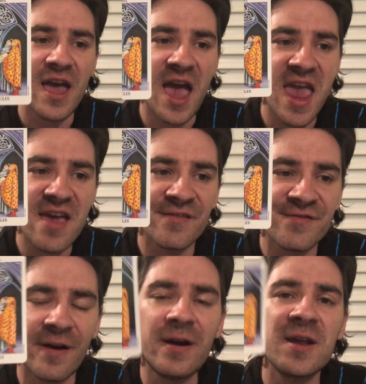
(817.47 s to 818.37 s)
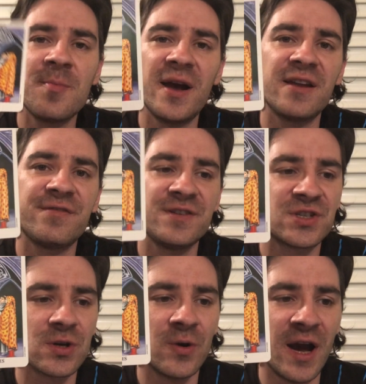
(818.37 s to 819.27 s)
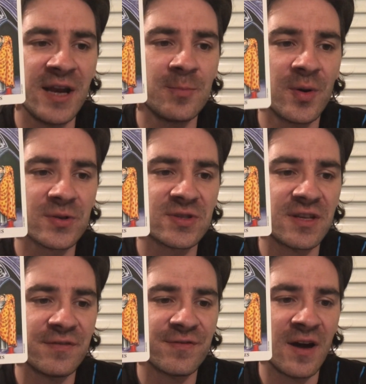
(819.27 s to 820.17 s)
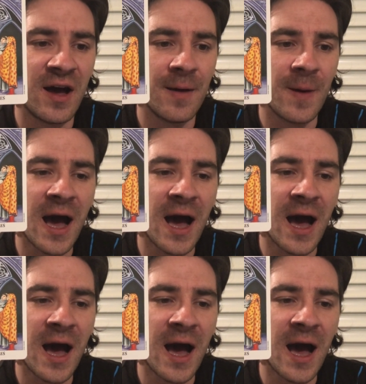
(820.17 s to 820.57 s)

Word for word: a, a, very beneficial and positive uh,